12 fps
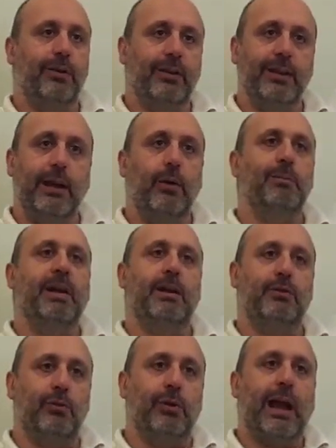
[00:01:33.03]
I think I made
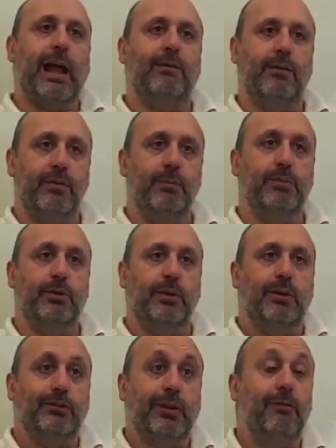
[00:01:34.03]
it through half of the book
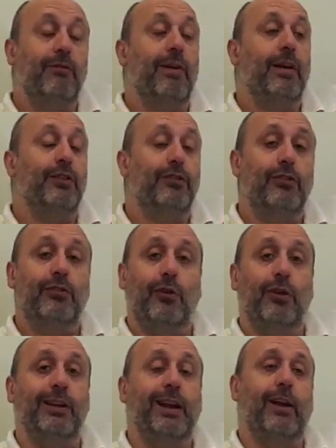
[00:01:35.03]
because I found it
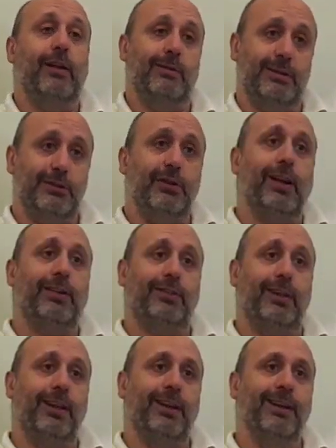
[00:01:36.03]
so incredibly interesting.